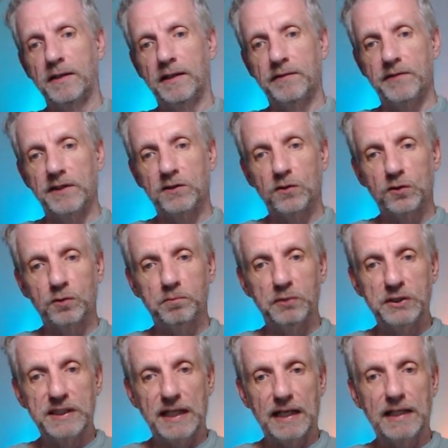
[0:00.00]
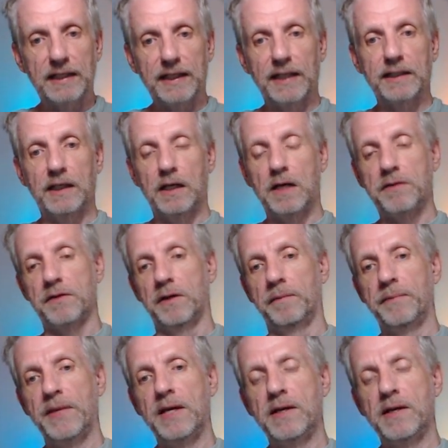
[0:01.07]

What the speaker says: There's also botanic and other.